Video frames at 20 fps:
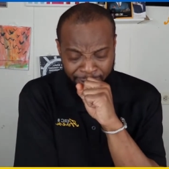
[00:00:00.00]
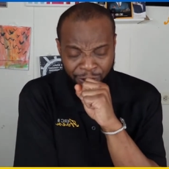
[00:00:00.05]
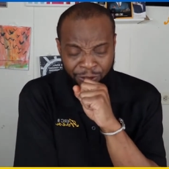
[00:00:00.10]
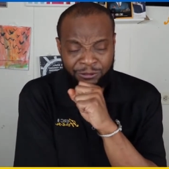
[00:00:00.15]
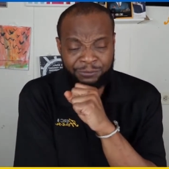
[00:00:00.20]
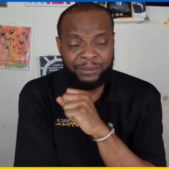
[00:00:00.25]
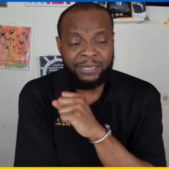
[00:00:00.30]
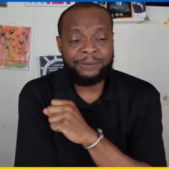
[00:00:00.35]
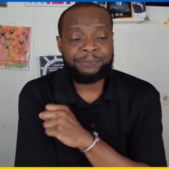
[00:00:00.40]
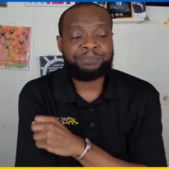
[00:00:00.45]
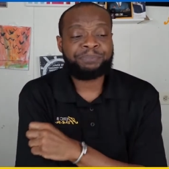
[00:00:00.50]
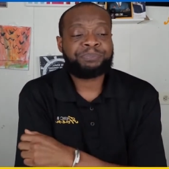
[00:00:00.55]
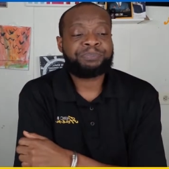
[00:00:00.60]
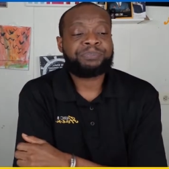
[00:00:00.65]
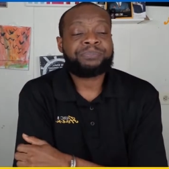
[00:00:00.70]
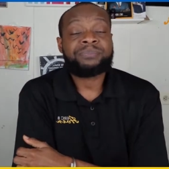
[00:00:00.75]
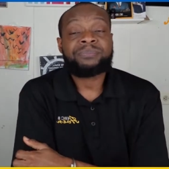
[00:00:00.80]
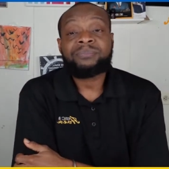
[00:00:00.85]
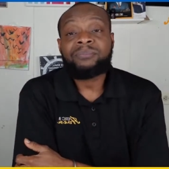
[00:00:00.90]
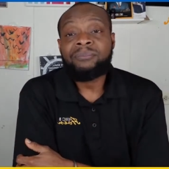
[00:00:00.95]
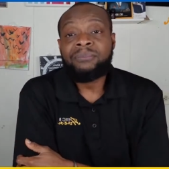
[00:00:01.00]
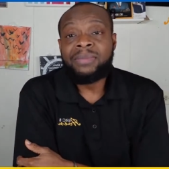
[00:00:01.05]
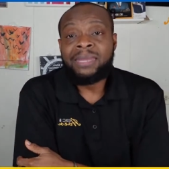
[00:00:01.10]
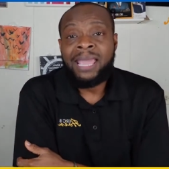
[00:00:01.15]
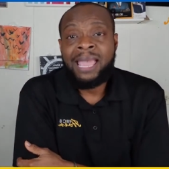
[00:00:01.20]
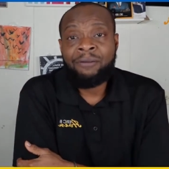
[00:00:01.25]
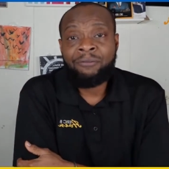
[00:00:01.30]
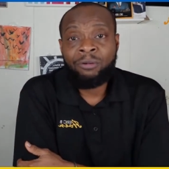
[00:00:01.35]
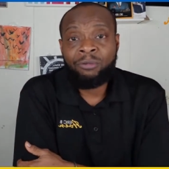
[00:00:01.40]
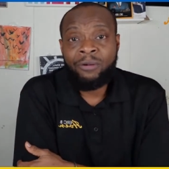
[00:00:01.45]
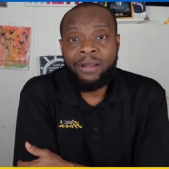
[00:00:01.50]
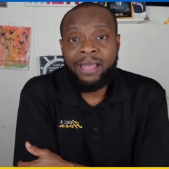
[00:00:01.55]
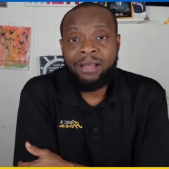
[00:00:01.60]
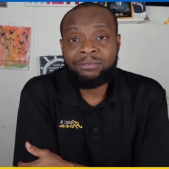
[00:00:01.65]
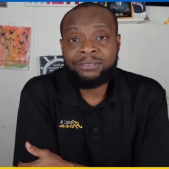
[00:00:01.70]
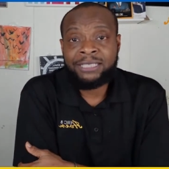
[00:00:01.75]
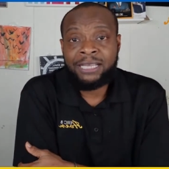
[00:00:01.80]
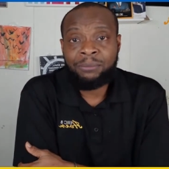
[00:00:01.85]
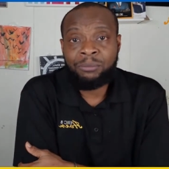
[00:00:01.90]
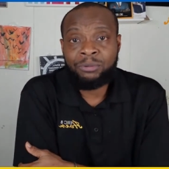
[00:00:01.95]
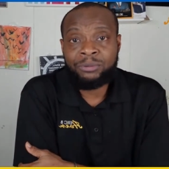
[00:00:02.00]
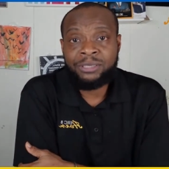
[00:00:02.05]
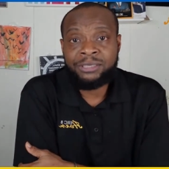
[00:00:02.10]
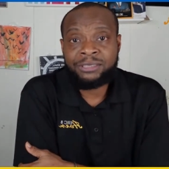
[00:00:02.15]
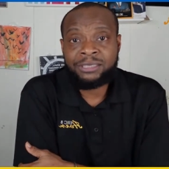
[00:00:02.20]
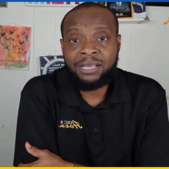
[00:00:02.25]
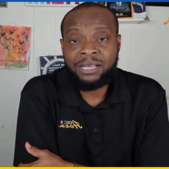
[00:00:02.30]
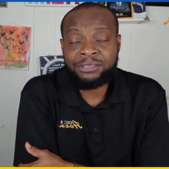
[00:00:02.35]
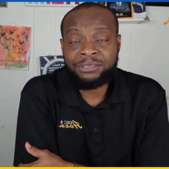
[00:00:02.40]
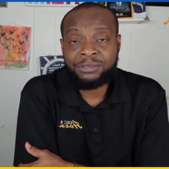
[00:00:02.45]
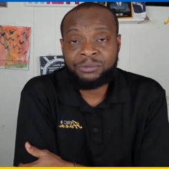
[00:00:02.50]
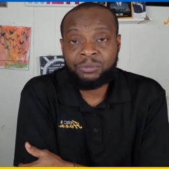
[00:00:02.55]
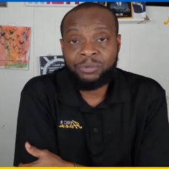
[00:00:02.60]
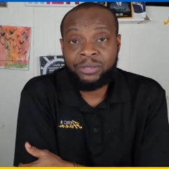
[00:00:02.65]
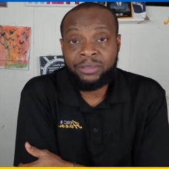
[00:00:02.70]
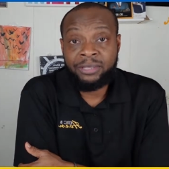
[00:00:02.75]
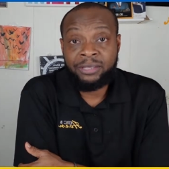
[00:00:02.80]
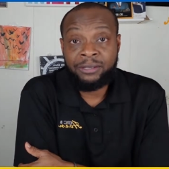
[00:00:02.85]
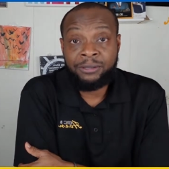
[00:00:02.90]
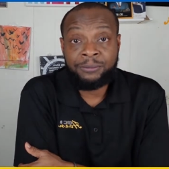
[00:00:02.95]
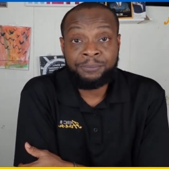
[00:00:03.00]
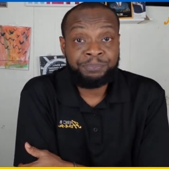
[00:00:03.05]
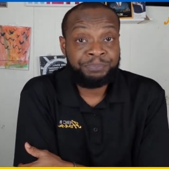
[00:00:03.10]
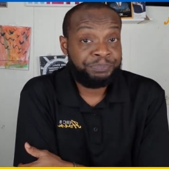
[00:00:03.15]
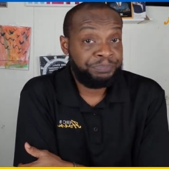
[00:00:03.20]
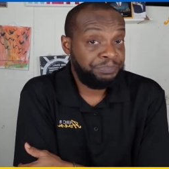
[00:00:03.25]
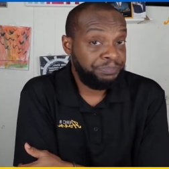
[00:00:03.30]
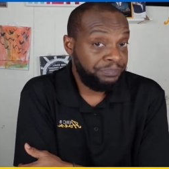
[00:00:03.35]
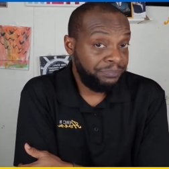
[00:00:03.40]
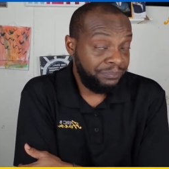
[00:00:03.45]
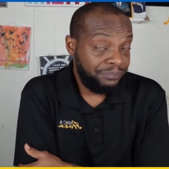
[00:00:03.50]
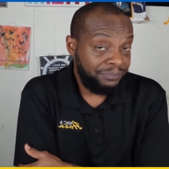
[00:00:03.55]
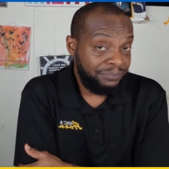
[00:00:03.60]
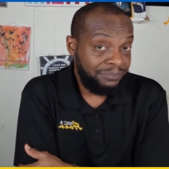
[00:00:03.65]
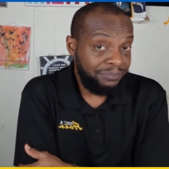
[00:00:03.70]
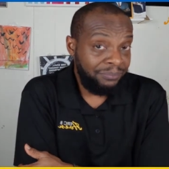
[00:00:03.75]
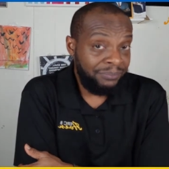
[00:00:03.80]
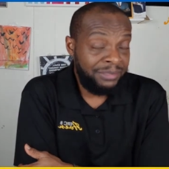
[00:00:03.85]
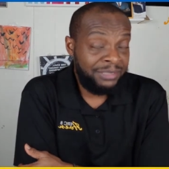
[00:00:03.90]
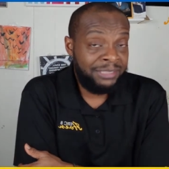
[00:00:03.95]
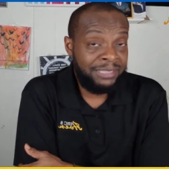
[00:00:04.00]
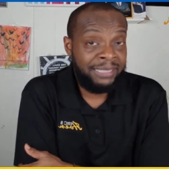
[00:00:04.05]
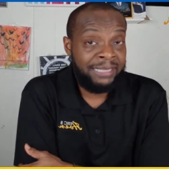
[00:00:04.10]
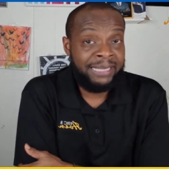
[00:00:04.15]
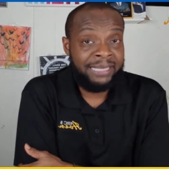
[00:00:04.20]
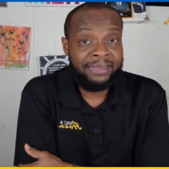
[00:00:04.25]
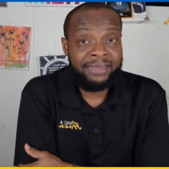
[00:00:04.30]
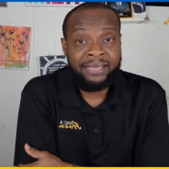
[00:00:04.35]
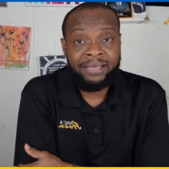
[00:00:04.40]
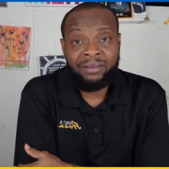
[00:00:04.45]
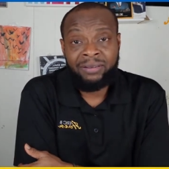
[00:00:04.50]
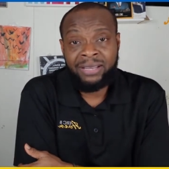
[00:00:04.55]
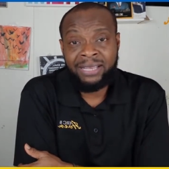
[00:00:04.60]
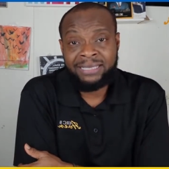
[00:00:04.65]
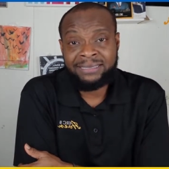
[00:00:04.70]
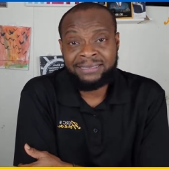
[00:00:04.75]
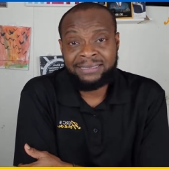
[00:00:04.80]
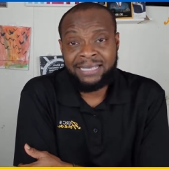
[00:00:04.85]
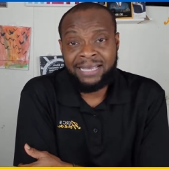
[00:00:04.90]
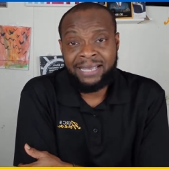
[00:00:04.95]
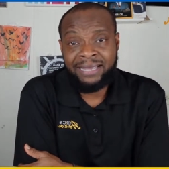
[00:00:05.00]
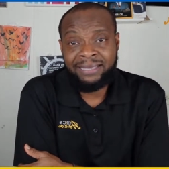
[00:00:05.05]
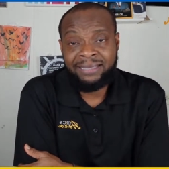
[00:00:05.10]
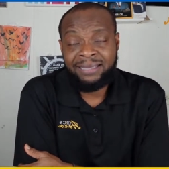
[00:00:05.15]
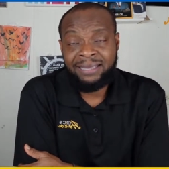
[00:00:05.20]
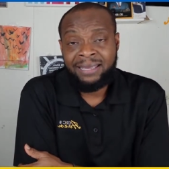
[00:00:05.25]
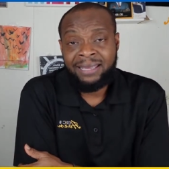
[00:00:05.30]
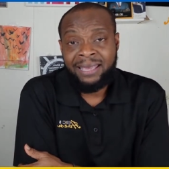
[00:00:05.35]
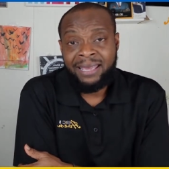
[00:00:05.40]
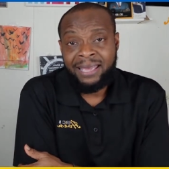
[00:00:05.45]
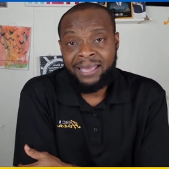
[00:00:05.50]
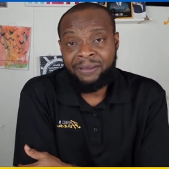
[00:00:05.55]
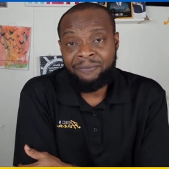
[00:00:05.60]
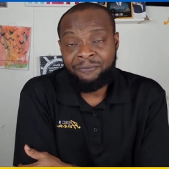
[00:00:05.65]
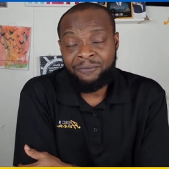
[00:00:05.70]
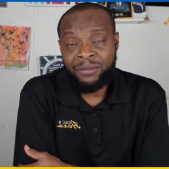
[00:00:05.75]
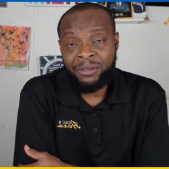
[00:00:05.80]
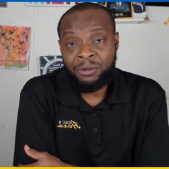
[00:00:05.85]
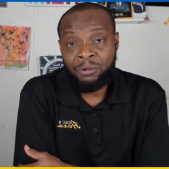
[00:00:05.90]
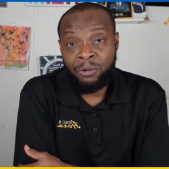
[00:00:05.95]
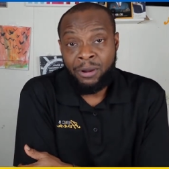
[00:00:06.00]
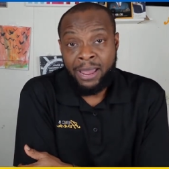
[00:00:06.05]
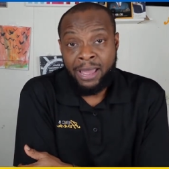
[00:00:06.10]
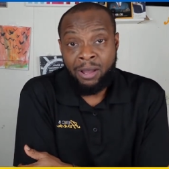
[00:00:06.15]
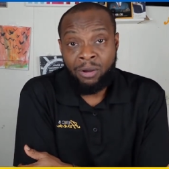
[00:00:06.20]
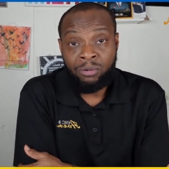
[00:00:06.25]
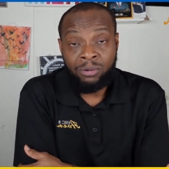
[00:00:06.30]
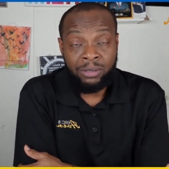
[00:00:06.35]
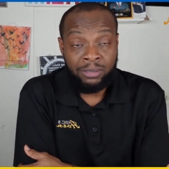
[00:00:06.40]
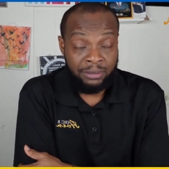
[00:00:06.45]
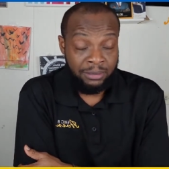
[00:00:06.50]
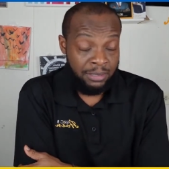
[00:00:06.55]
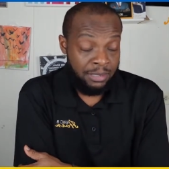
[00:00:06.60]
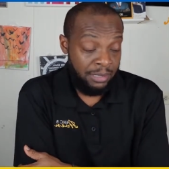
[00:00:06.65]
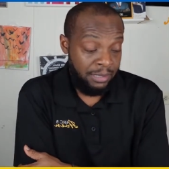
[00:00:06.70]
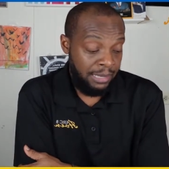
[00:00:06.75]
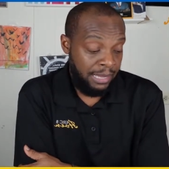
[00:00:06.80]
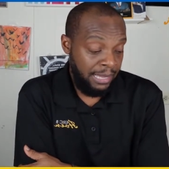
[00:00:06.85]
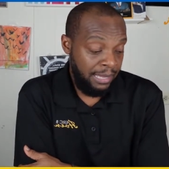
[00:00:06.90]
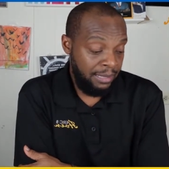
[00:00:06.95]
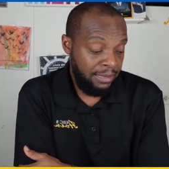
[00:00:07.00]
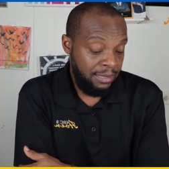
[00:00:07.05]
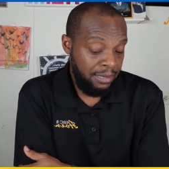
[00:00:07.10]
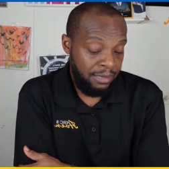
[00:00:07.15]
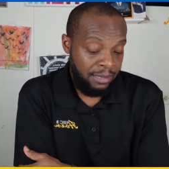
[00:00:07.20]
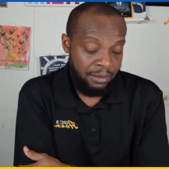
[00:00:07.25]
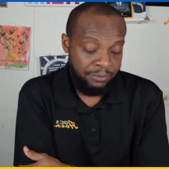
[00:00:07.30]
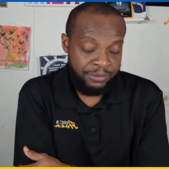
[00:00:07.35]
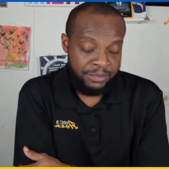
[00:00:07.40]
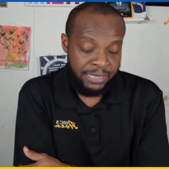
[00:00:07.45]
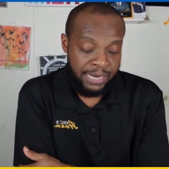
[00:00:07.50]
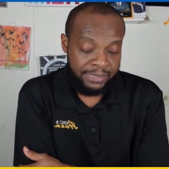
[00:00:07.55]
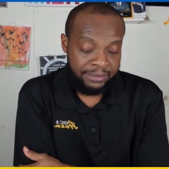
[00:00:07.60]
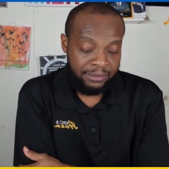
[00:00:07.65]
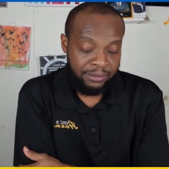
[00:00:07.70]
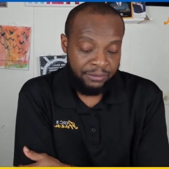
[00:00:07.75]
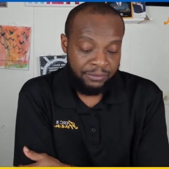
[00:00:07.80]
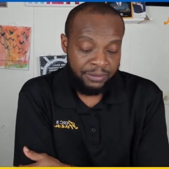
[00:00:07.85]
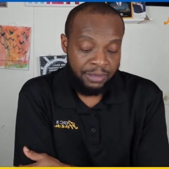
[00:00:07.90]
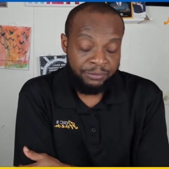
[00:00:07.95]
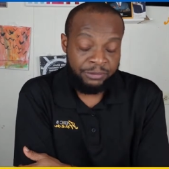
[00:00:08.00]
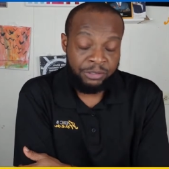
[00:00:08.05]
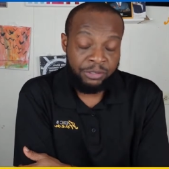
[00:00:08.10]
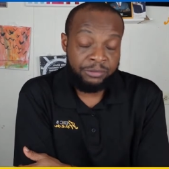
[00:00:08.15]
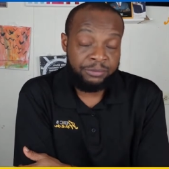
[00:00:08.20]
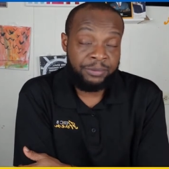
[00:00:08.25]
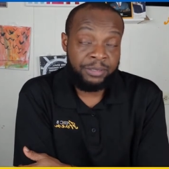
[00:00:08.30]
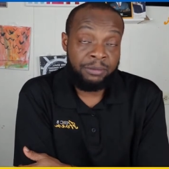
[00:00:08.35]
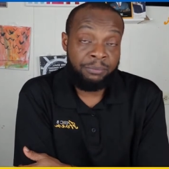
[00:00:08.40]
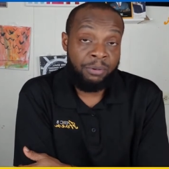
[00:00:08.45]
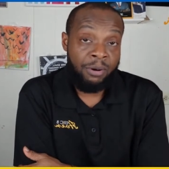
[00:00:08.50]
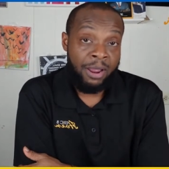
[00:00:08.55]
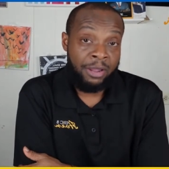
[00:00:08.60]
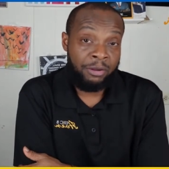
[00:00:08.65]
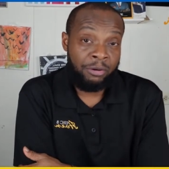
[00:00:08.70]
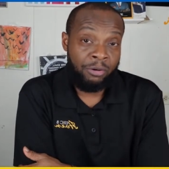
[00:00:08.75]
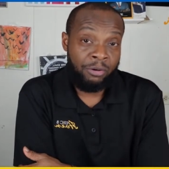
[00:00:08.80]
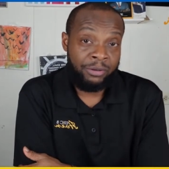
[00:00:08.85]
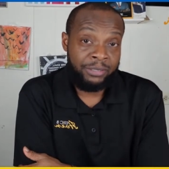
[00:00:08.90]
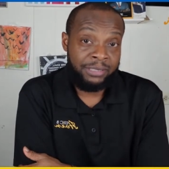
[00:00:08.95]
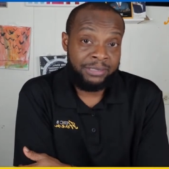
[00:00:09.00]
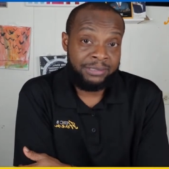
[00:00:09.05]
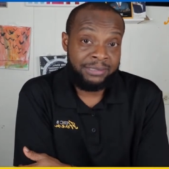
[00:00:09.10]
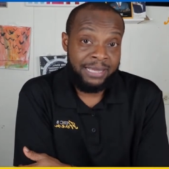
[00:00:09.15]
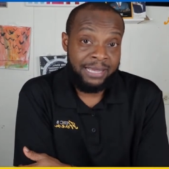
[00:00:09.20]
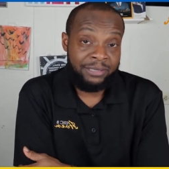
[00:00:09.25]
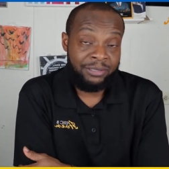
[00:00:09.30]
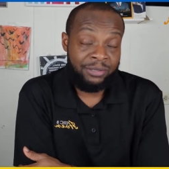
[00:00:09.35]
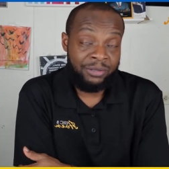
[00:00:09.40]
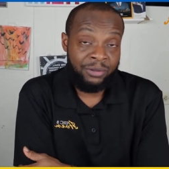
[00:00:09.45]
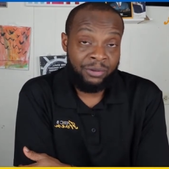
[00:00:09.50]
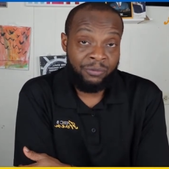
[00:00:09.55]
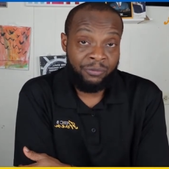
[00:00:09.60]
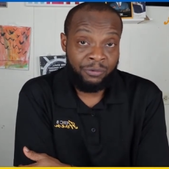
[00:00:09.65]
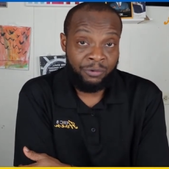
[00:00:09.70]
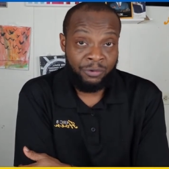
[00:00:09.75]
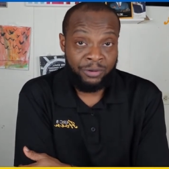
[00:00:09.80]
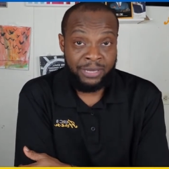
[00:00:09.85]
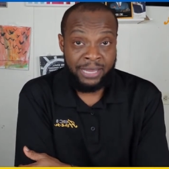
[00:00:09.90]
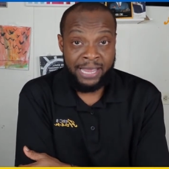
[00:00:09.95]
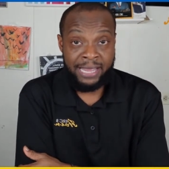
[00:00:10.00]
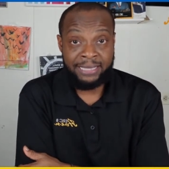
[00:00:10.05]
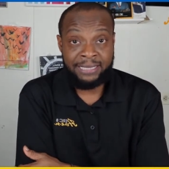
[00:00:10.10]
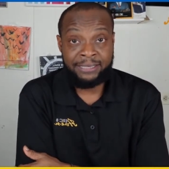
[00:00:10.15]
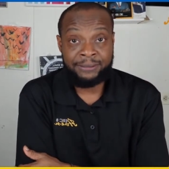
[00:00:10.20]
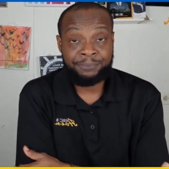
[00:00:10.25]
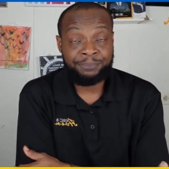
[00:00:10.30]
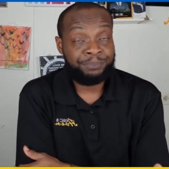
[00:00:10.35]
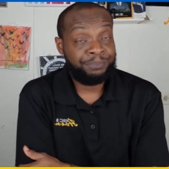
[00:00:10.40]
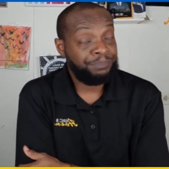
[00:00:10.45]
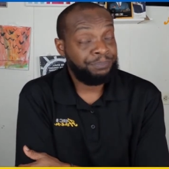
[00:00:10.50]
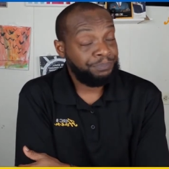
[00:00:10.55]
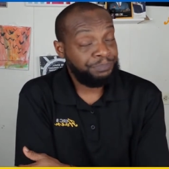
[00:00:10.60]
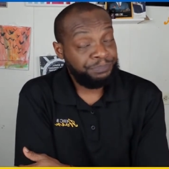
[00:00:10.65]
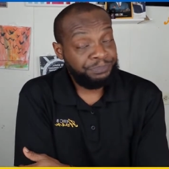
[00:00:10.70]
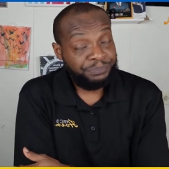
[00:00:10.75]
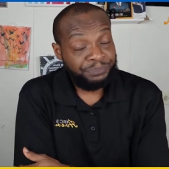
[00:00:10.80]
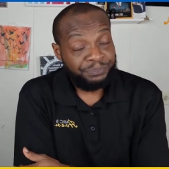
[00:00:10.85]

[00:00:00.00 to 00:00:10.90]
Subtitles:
excuse me, have a roundtable discussion with them to get their insight and figure out the objectives, excuse me, the priorities that you've created.